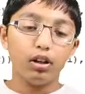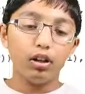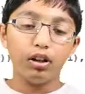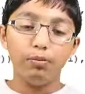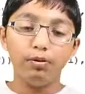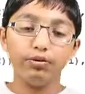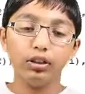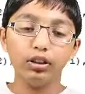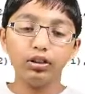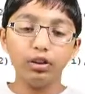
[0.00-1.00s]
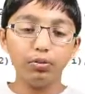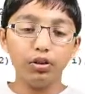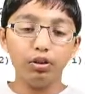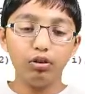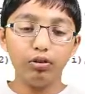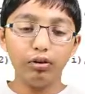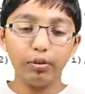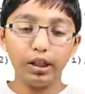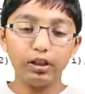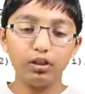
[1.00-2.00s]
I prefer stop you can
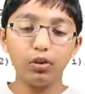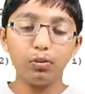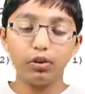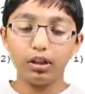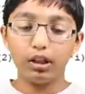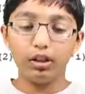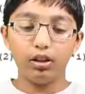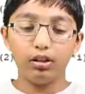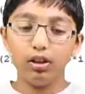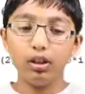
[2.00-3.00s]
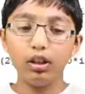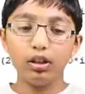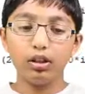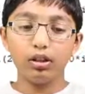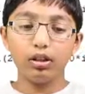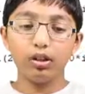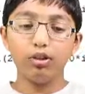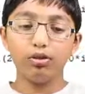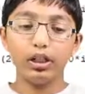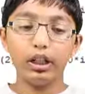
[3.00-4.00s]
replace stop with anything you like
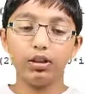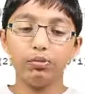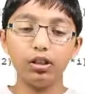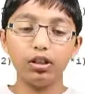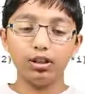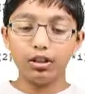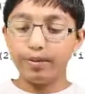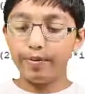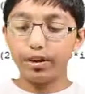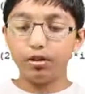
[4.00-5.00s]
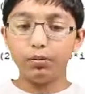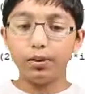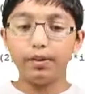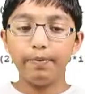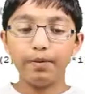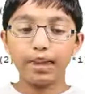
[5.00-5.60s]
close quotation marks comma